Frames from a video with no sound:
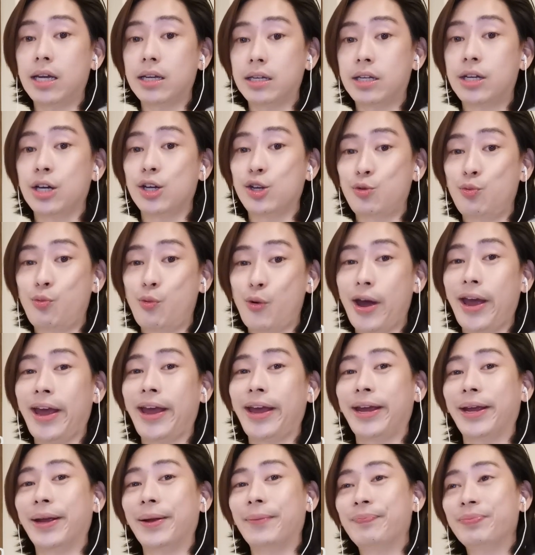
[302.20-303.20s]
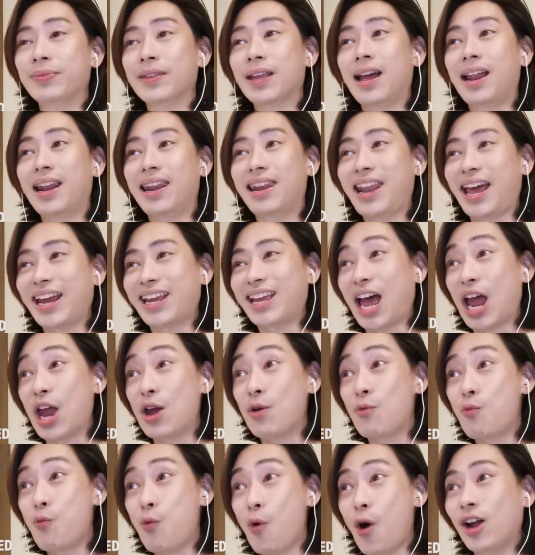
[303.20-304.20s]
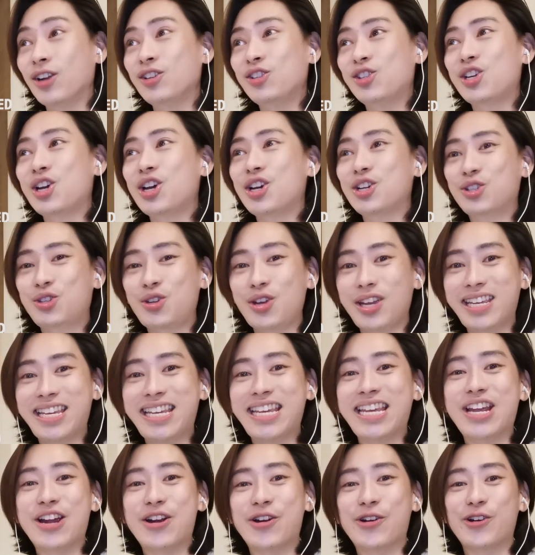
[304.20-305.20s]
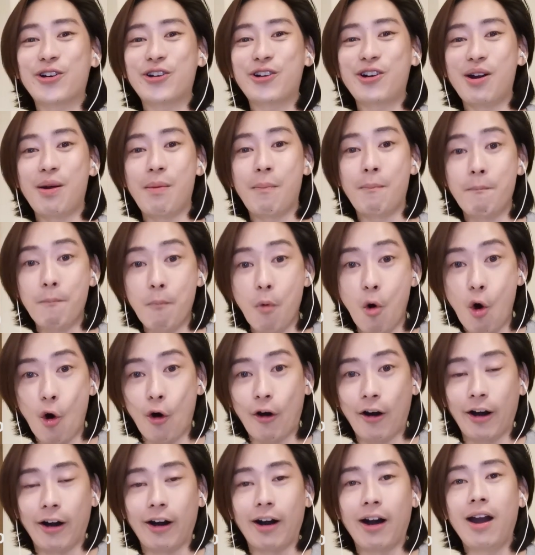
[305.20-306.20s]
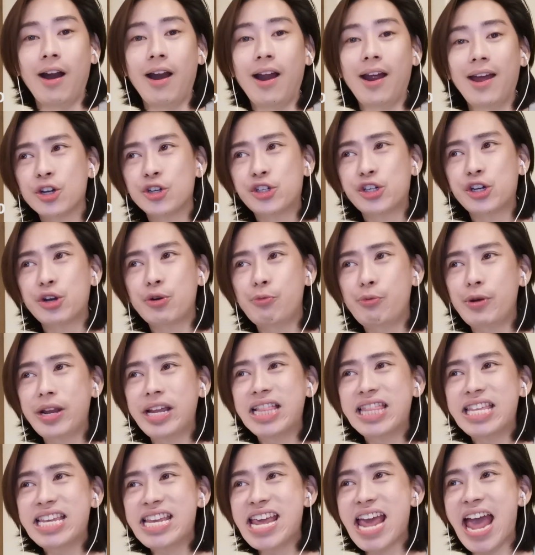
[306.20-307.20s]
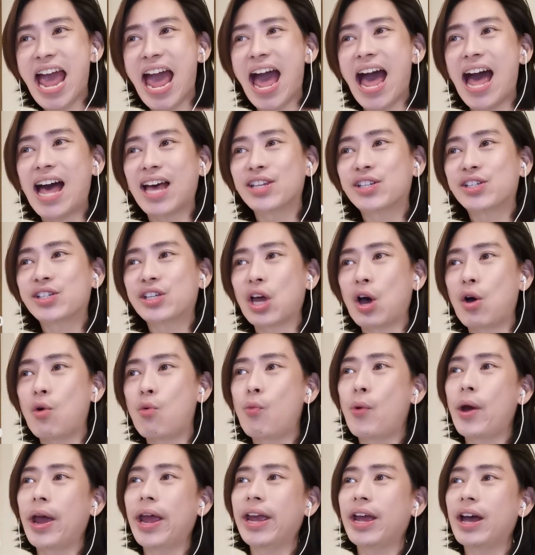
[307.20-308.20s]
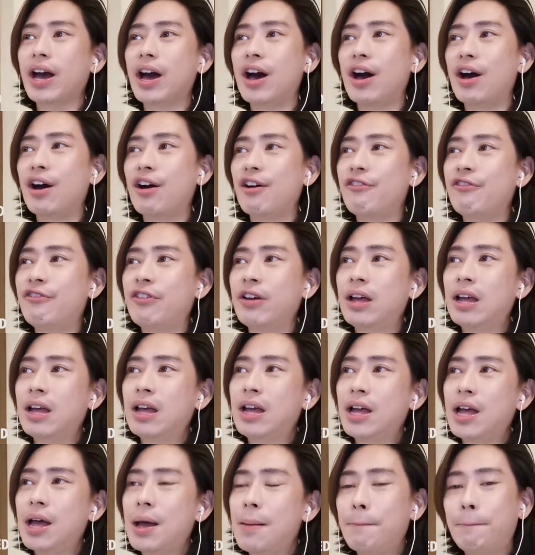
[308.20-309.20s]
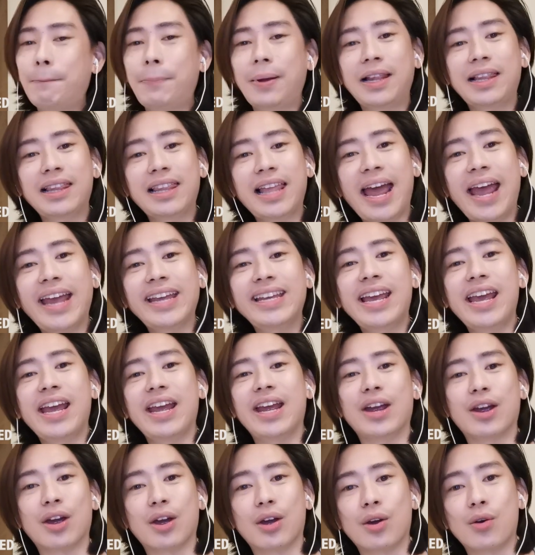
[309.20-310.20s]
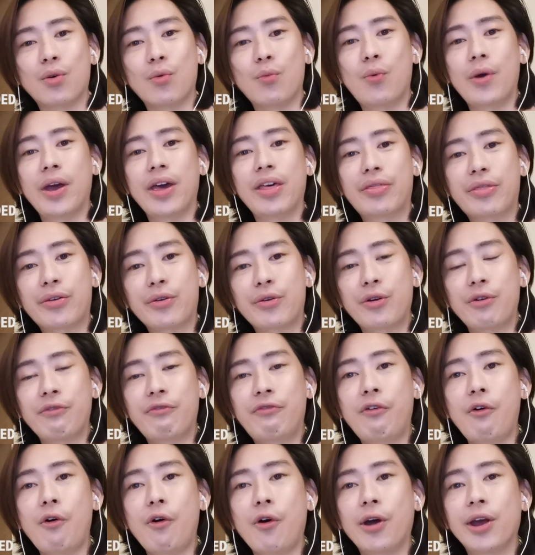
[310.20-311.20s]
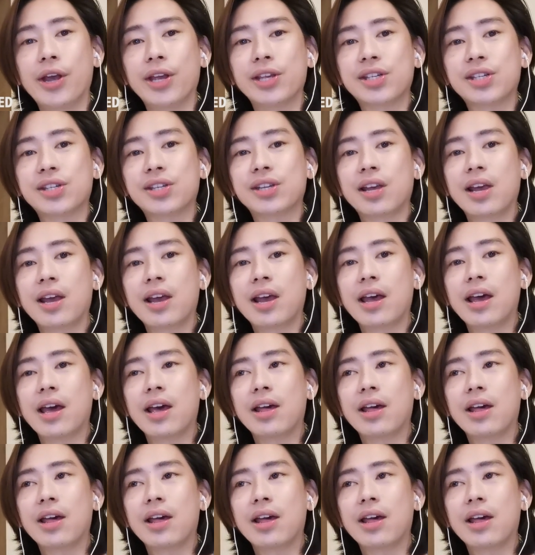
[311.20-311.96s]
in a good way, like I want to hear more. She really has a way of playing with her voice